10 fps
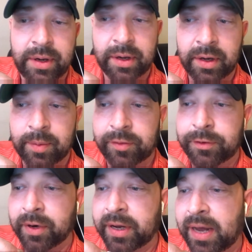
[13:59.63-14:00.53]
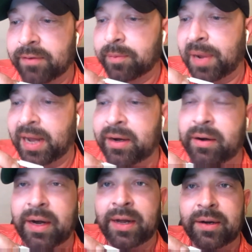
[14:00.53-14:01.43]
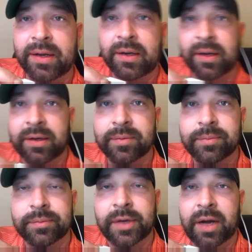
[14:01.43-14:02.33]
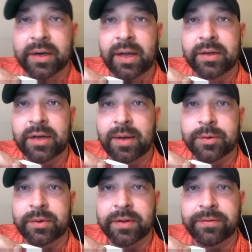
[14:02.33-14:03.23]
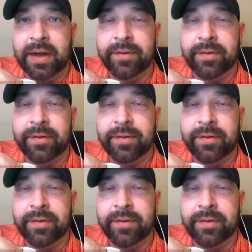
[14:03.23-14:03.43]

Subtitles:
before kind of a bad round and knocked out a top 25 at